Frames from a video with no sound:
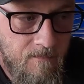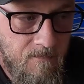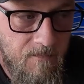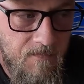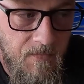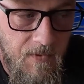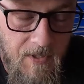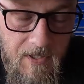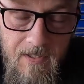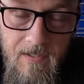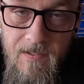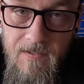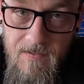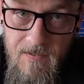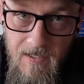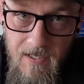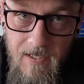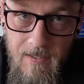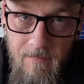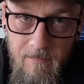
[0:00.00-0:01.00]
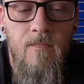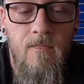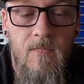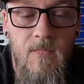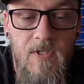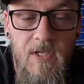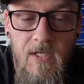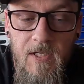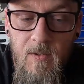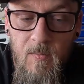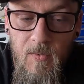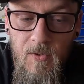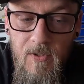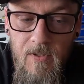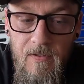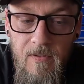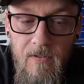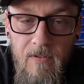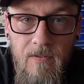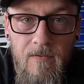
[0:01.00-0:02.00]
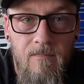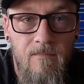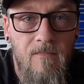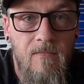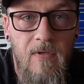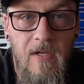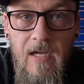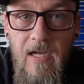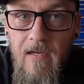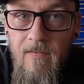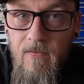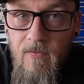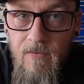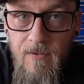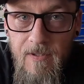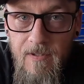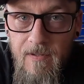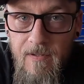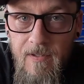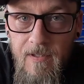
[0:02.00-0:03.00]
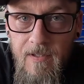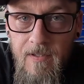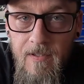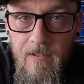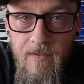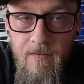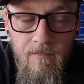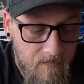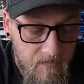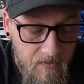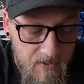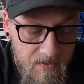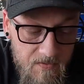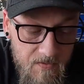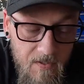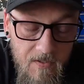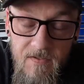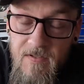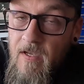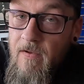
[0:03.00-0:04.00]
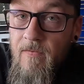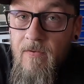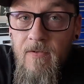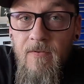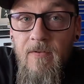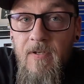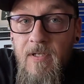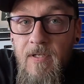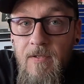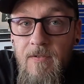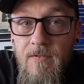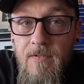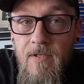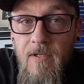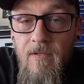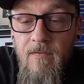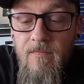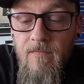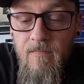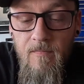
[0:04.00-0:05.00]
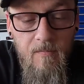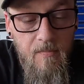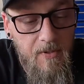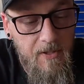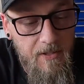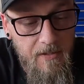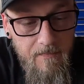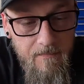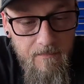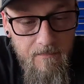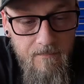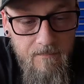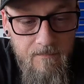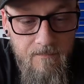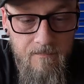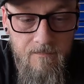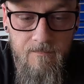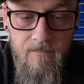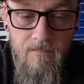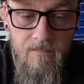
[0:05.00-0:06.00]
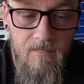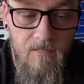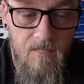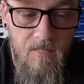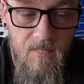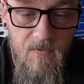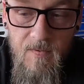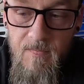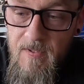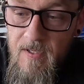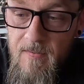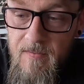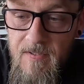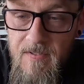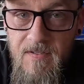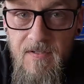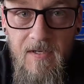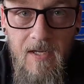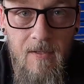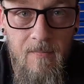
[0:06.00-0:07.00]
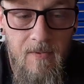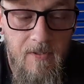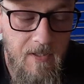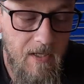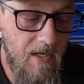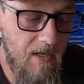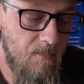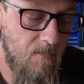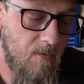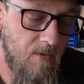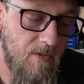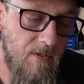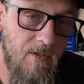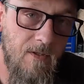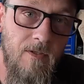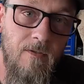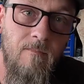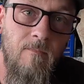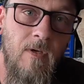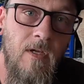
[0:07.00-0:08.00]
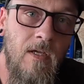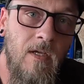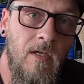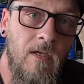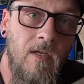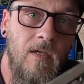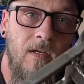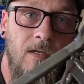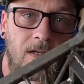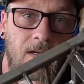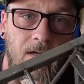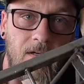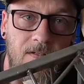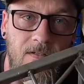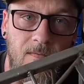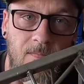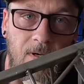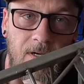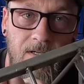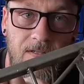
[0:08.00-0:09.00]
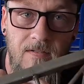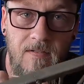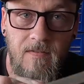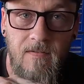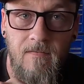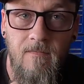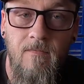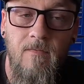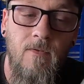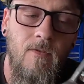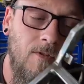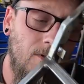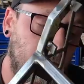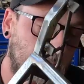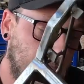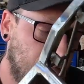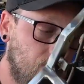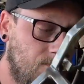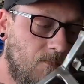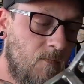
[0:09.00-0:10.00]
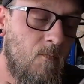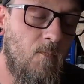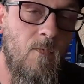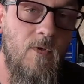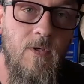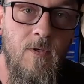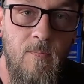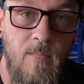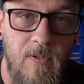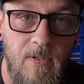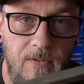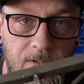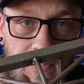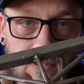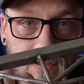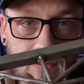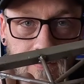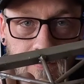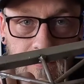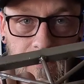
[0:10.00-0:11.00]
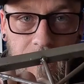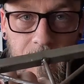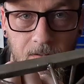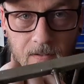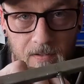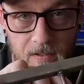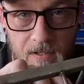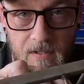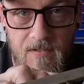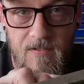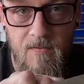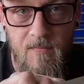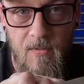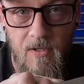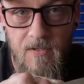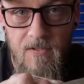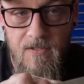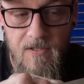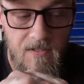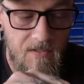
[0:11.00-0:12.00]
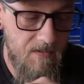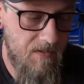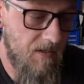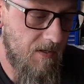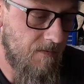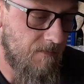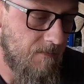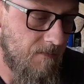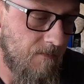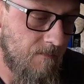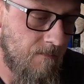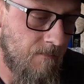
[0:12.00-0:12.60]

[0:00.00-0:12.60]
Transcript: you need to stop, take a breather, have a rethink. It sucks having to redo stuff, but sometimes it's the name of the game when you're customizing or when you're building custom RC stuff.